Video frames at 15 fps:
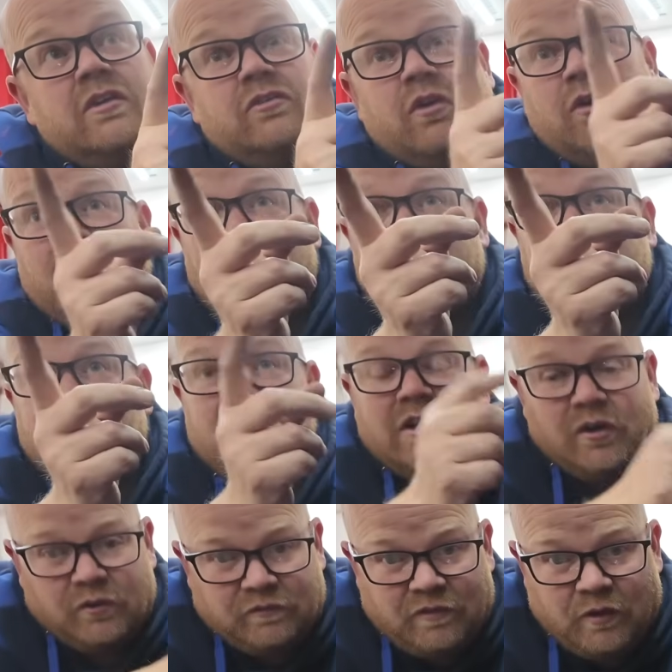has got that 3
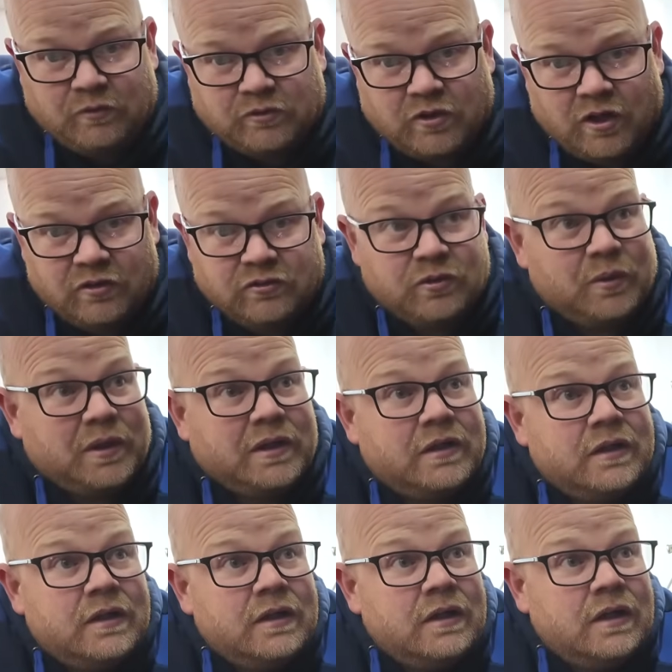odd volts going to it.
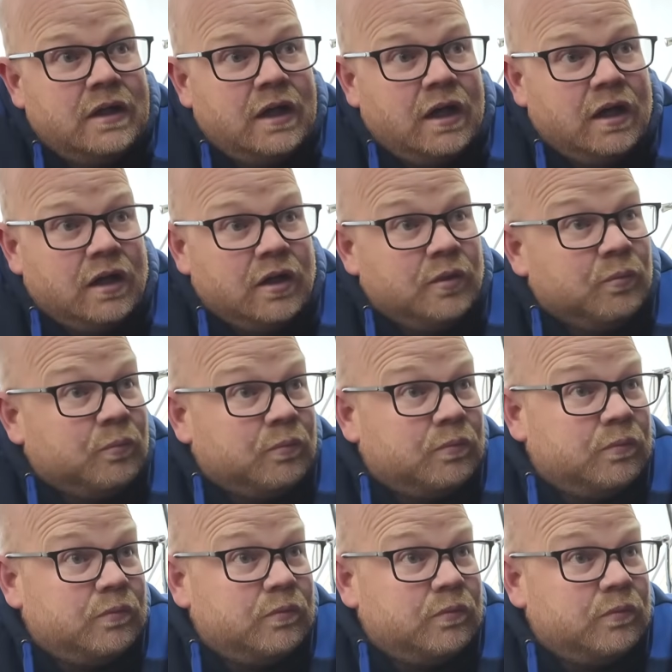We'll